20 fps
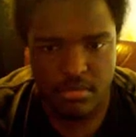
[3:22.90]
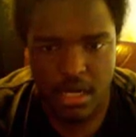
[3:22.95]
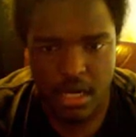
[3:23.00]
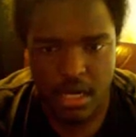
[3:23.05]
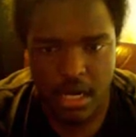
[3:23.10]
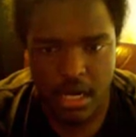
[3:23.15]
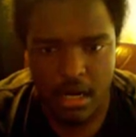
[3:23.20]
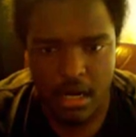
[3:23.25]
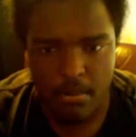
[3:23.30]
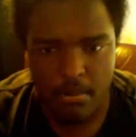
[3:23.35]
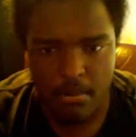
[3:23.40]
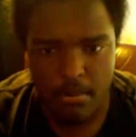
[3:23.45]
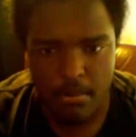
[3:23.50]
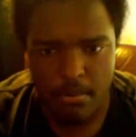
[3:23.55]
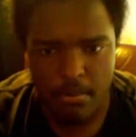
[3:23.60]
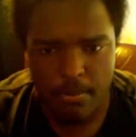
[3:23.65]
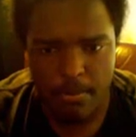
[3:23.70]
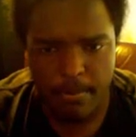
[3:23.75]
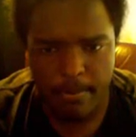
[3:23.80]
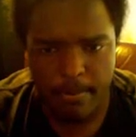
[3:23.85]
Um,
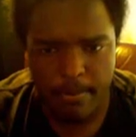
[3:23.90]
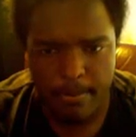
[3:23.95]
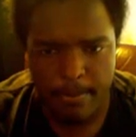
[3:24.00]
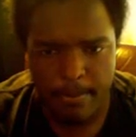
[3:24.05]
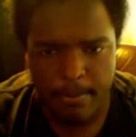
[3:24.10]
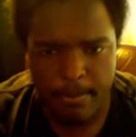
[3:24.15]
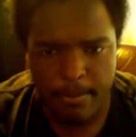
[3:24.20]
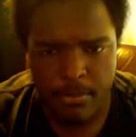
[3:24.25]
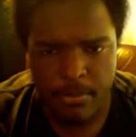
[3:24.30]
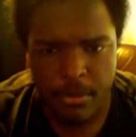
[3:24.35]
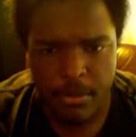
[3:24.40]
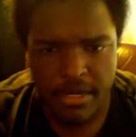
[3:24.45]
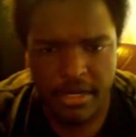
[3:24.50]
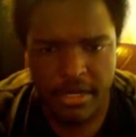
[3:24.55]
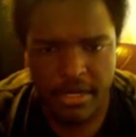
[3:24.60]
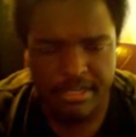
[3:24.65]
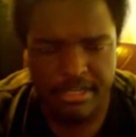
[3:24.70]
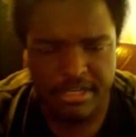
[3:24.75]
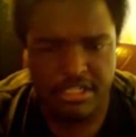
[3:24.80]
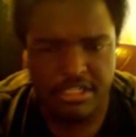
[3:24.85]

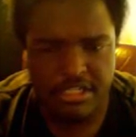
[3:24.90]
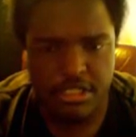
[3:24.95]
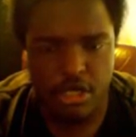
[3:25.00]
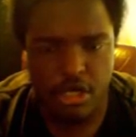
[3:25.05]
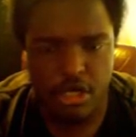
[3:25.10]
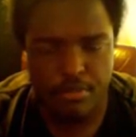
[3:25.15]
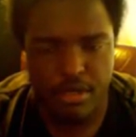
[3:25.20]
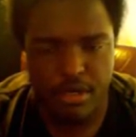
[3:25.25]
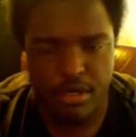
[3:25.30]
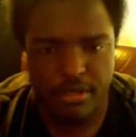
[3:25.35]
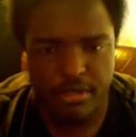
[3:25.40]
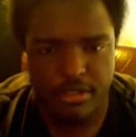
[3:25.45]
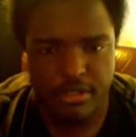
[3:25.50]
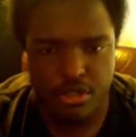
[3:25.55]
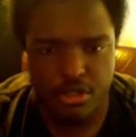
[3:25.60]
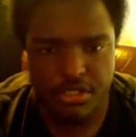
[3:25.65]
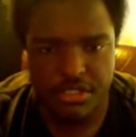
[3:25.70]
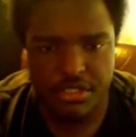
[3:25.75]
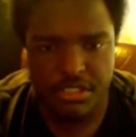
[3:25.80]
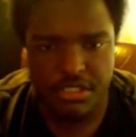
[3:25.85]
can't make sense Pokemon the
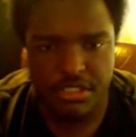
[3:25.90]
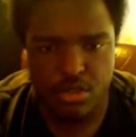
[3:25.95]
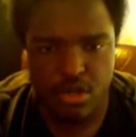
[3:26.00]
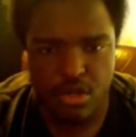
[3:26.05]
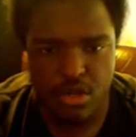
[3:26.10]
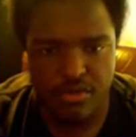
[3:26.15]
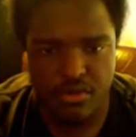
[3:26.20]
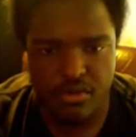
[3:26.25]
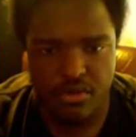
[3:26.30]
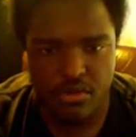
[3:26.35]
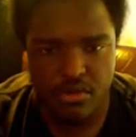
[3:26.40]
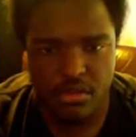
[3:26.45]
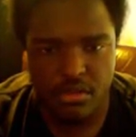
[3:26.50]
trees. Double,